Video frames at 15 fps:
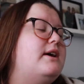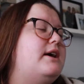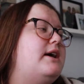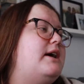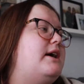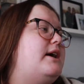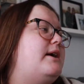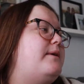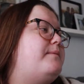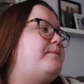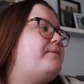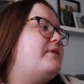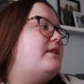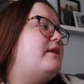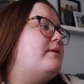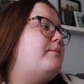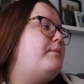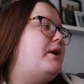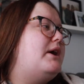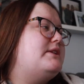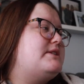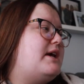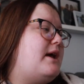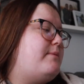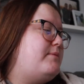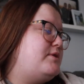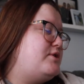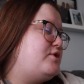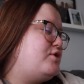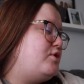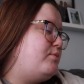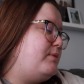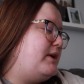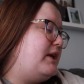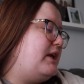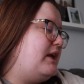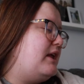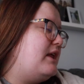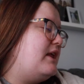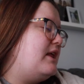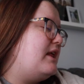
Um, but I'm assuming